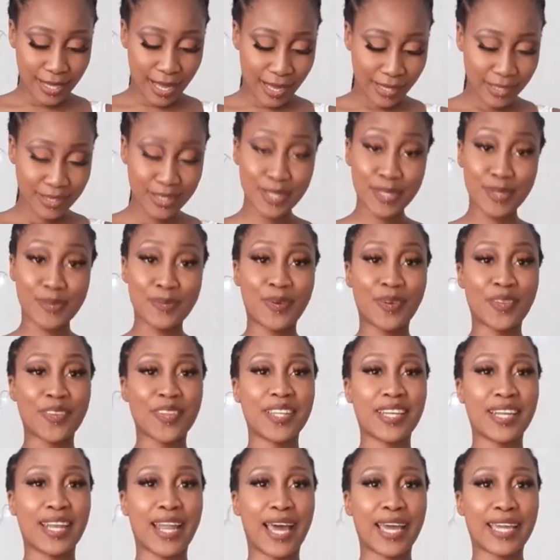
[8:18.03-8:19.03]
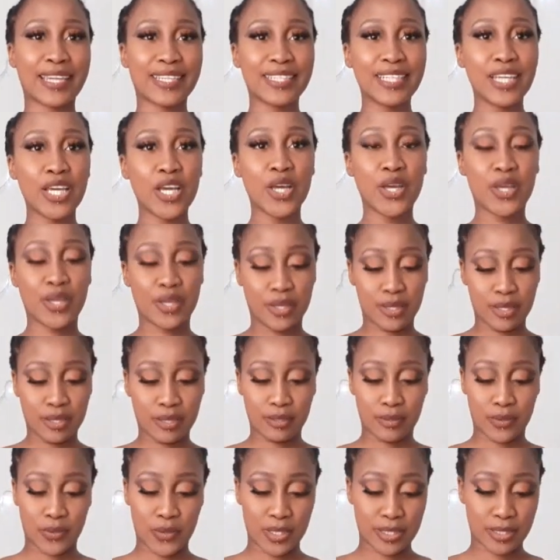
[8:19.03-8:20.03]
item on the line
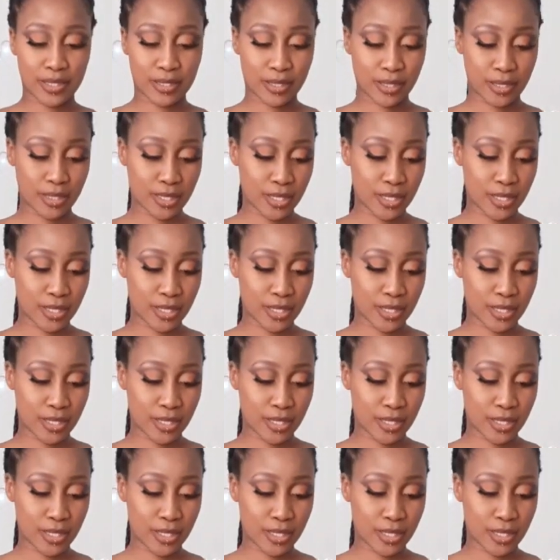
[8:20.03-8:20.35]
was